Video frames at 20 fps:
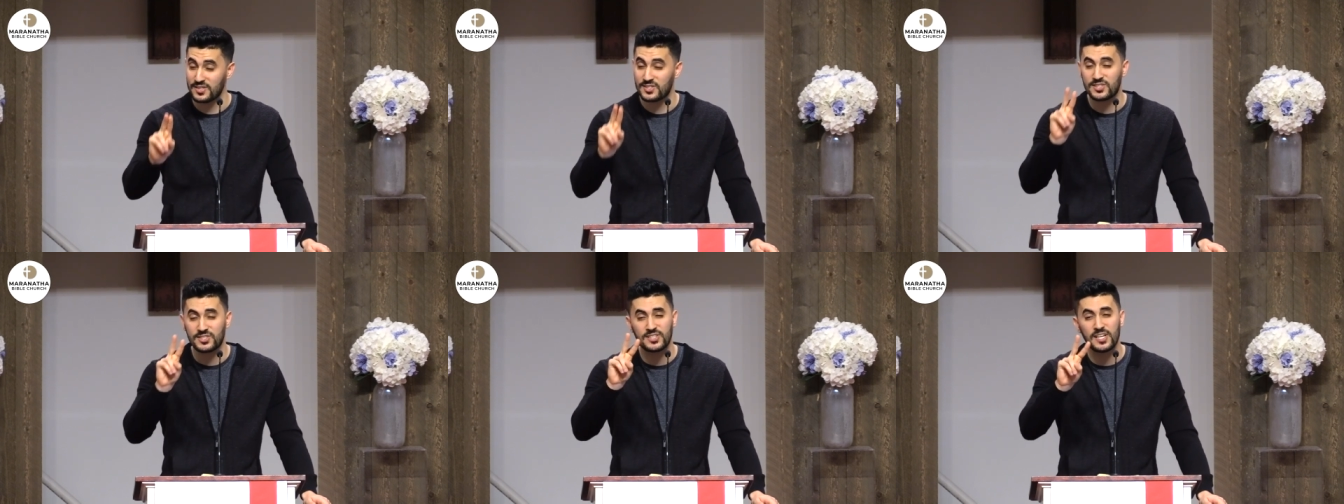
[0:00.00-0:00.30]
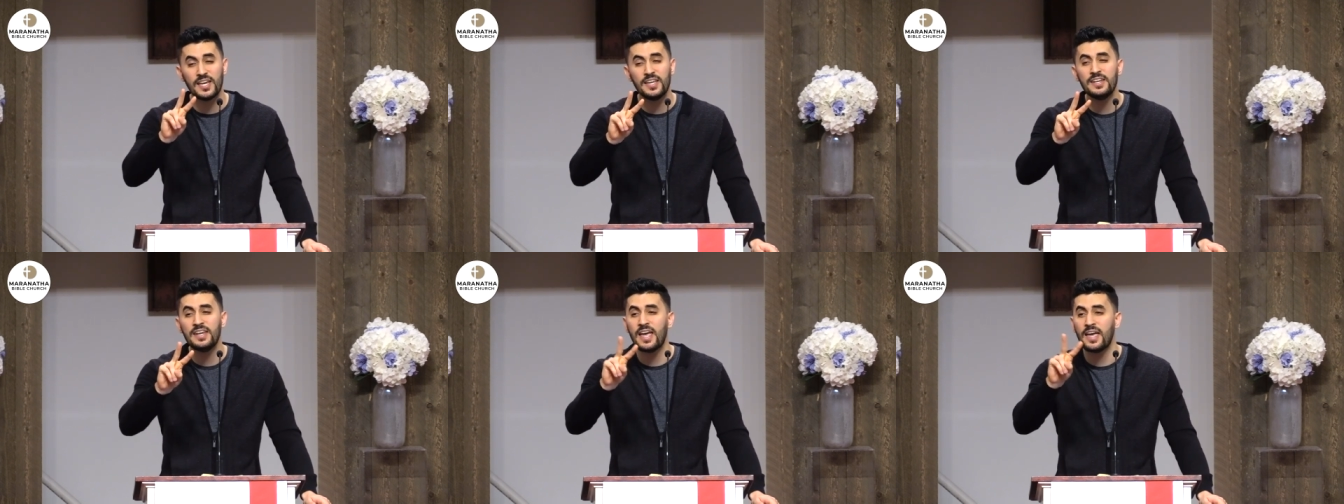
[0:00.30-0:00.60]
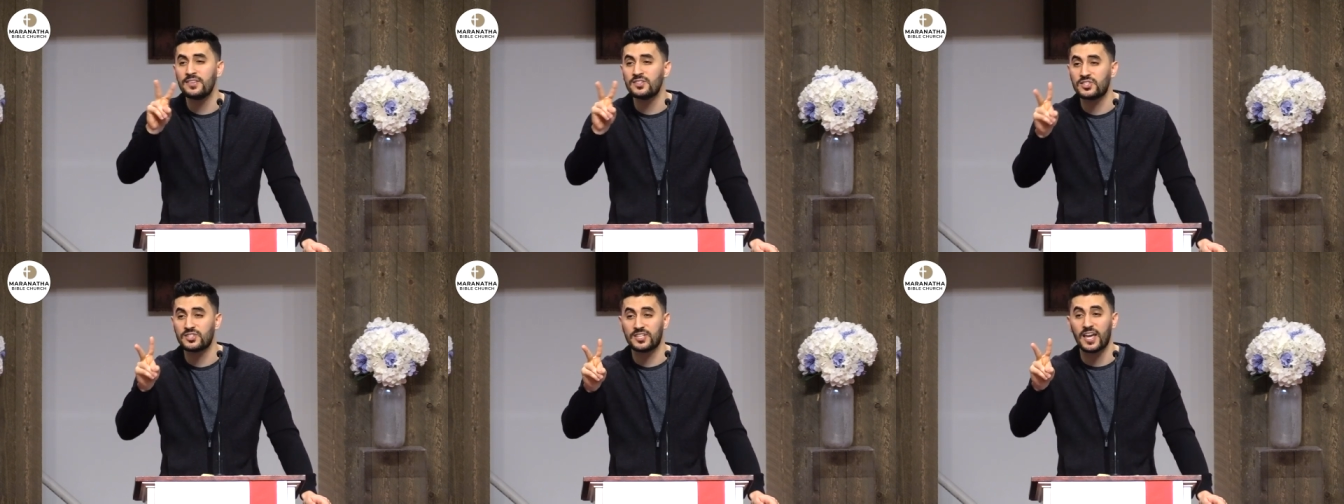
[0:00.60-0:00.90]
Sin
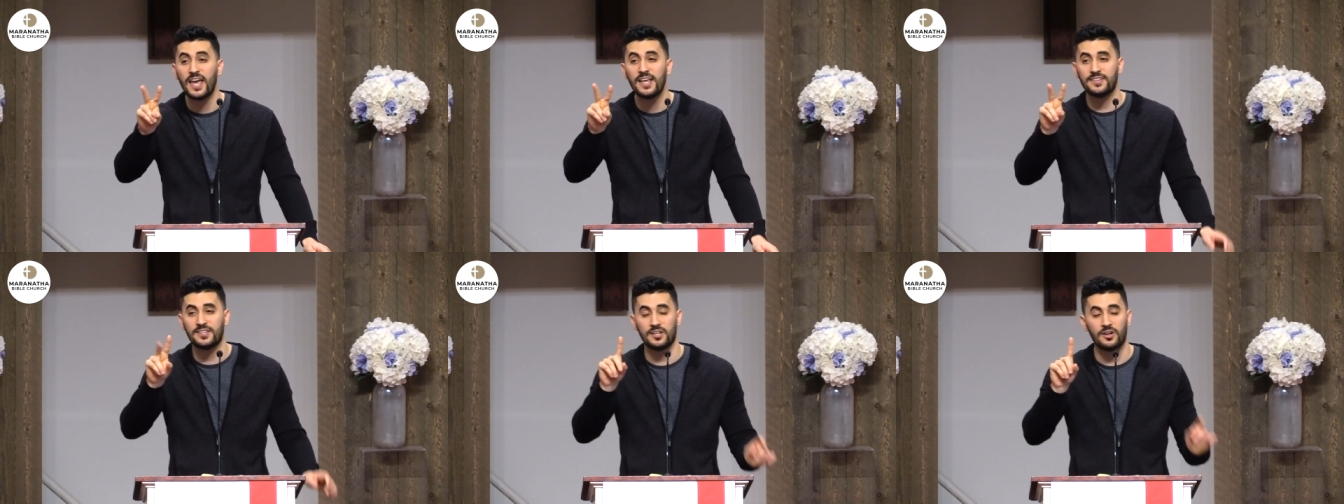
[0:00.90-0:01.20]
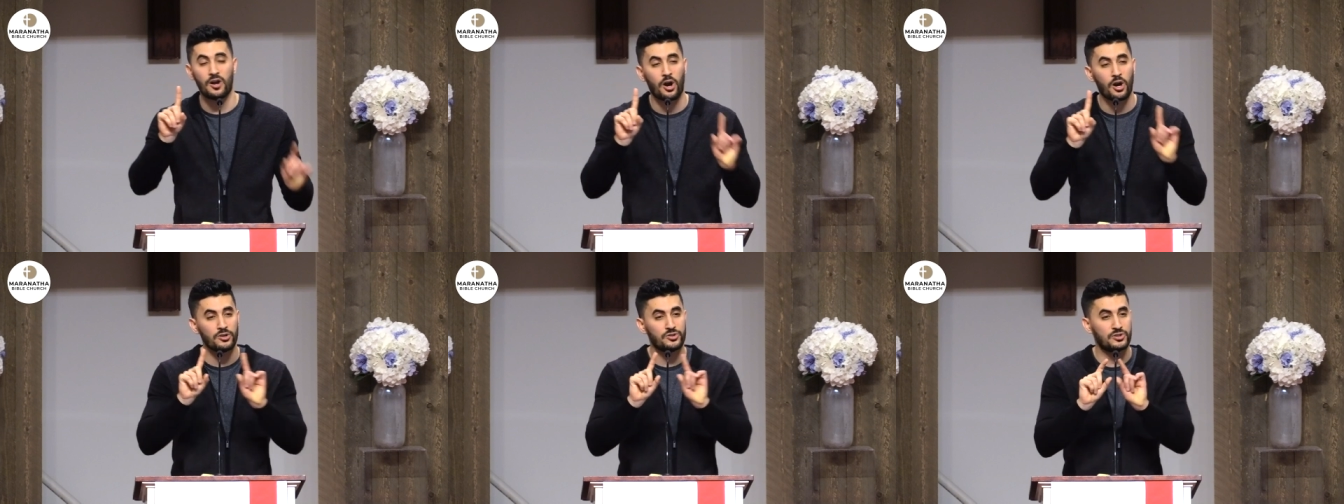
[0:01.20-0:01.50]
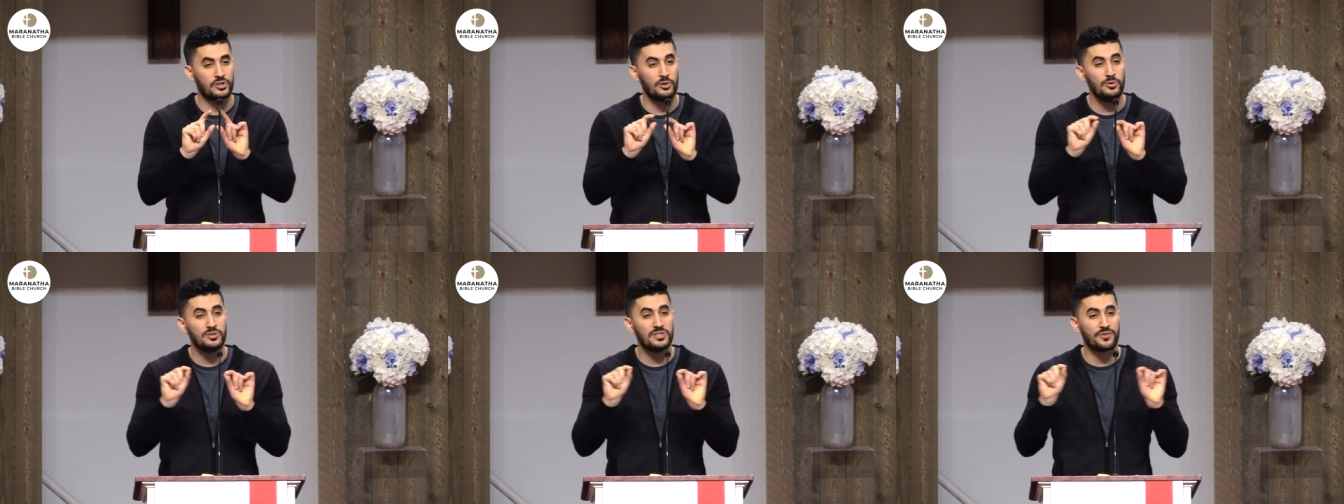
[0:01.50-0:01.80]
and Satan are
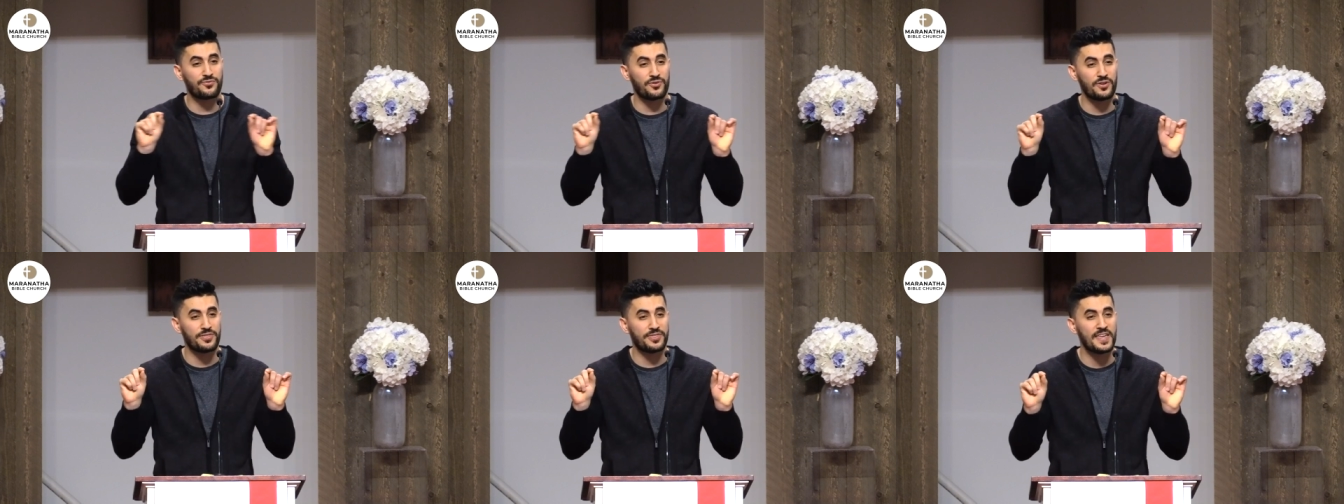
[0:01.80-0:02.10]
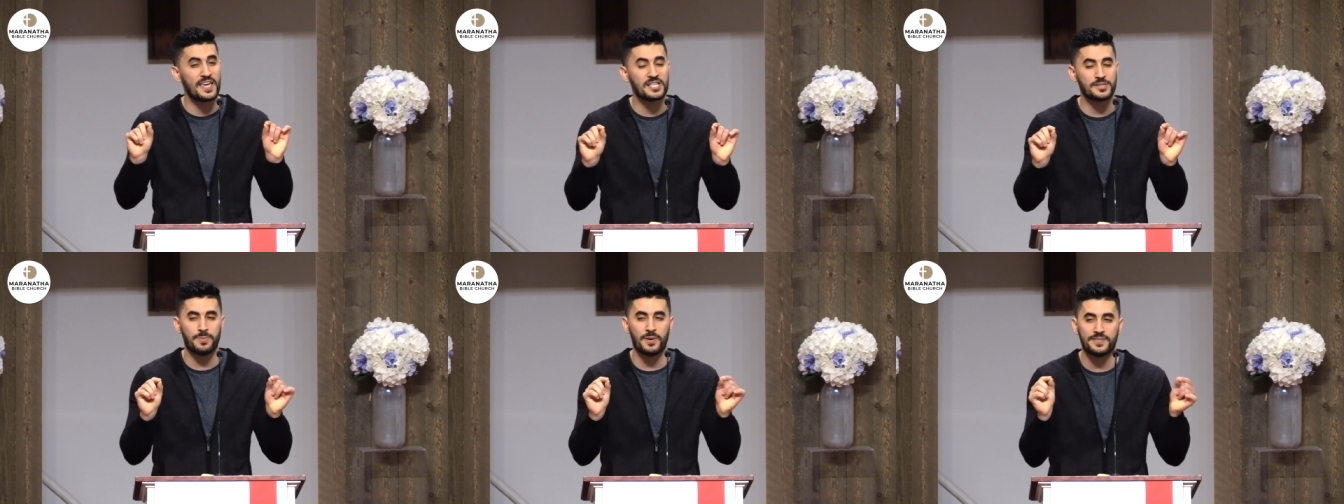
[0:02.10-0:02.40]
two different things,